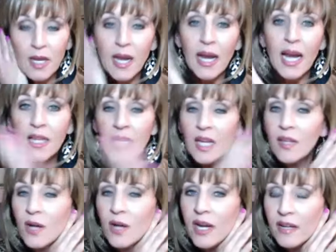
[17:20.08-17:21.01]
And the other
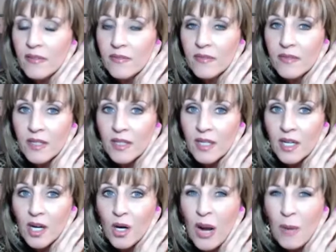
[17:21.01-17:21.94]
half,
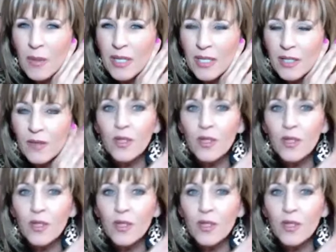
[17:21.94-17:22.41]
or I wouldn't even